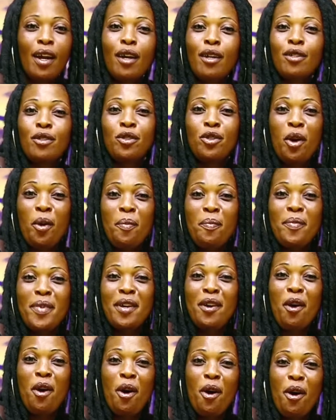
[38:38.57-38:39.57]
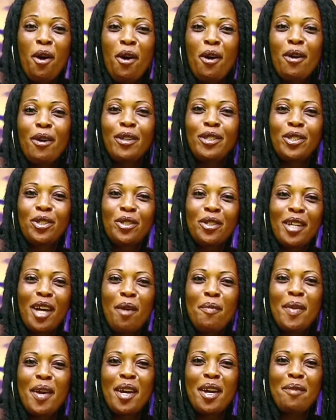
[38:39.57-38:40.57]
Dummy, oh, sugar
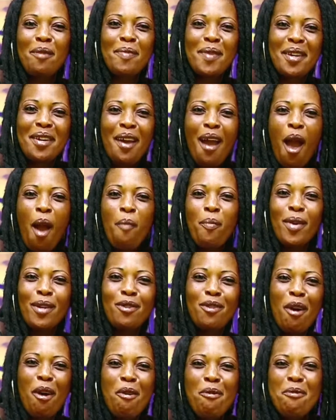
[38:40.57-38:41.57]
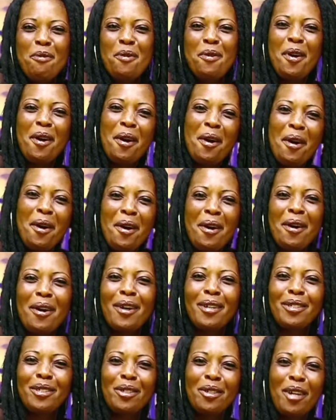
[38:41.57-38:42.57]
baby, me do,
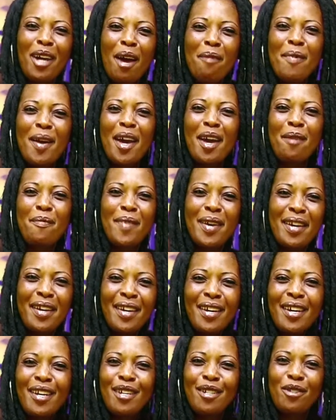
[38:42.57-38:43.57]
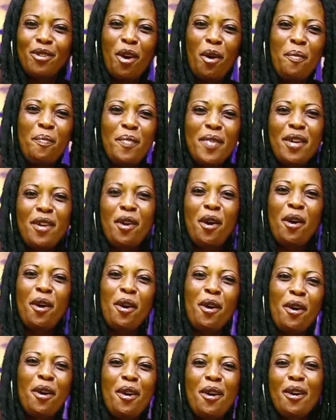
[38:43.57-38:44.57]
sugar baby, dummy,
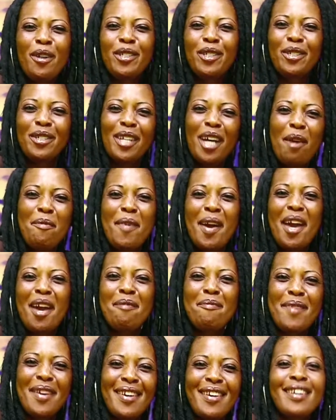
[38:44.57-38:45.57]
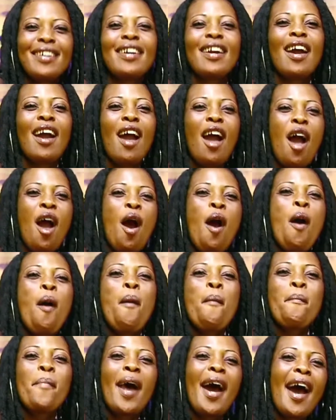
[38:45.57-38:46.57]
oh, sugar baby,
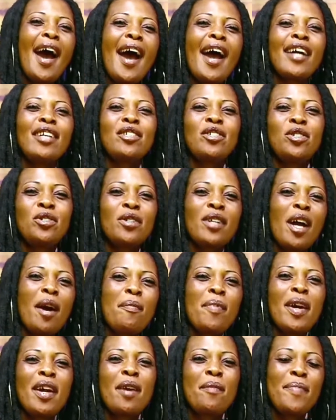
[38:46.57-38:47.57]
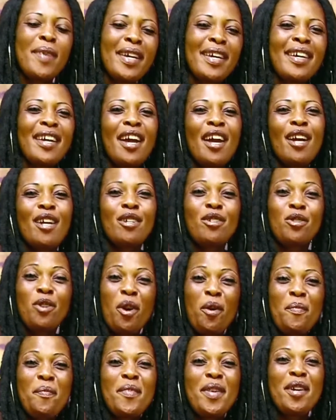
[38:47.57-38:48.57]
my sugar baby.
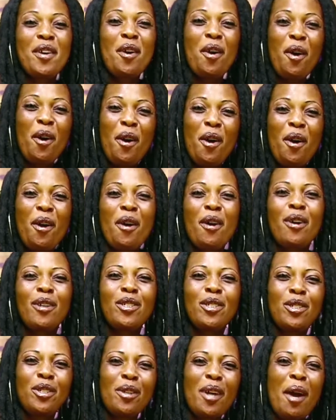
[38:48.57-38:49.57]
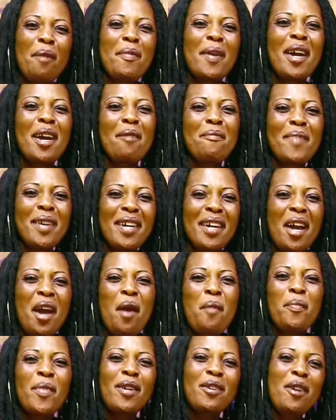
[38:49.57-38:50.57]
Dummy, oh, sugar baby,
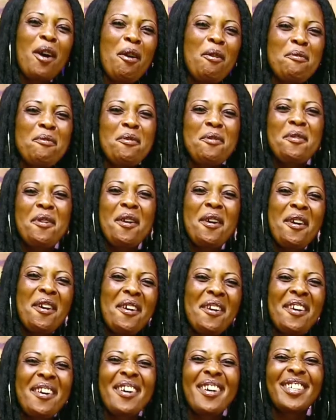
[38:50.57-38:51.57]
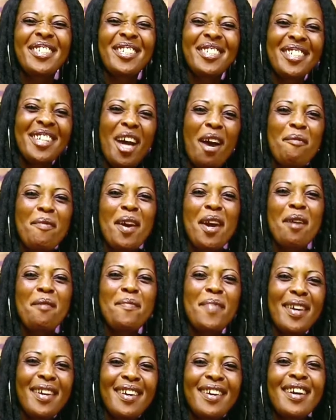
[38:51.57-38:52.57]
me do, oh, sugar
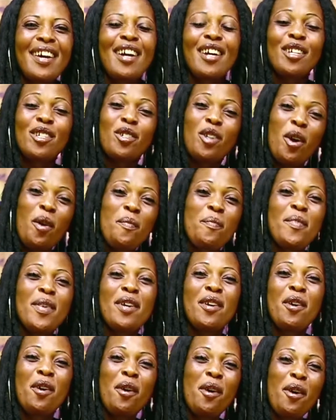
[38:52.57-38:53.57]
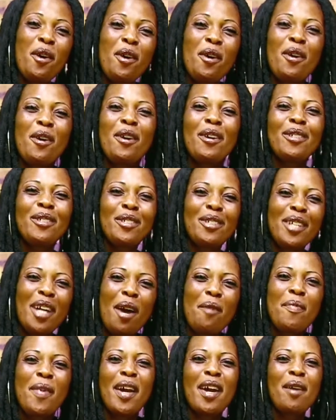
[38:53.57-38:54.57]
baby, dummy, oh, sugar
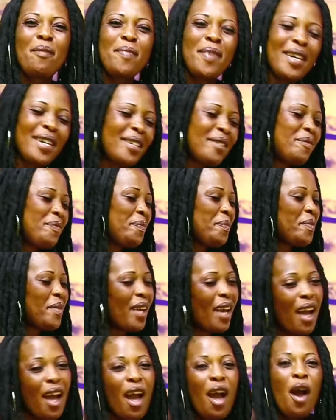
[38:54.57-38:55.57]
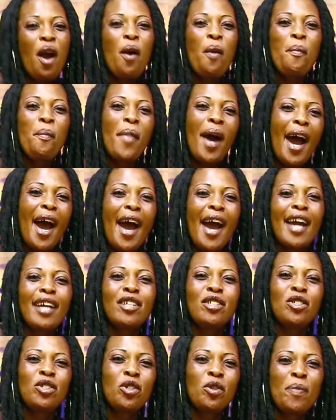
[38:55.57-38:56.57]
baby, my
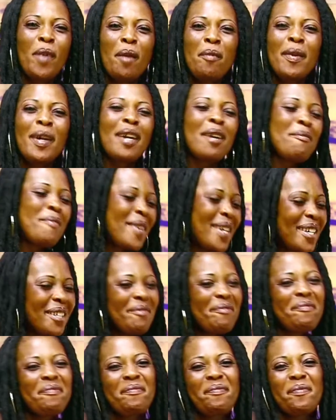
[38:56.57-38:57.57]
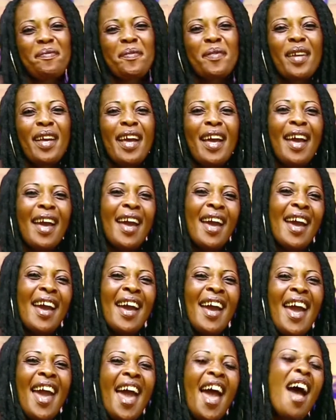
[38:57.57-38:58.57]
sugar baby.
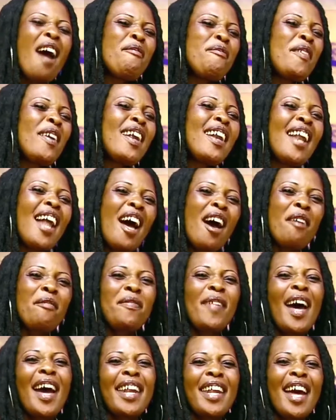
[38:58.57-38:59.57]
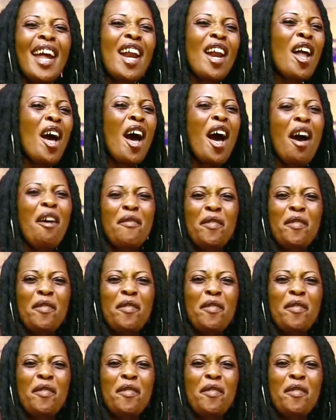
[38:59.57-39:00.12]
Every love that I love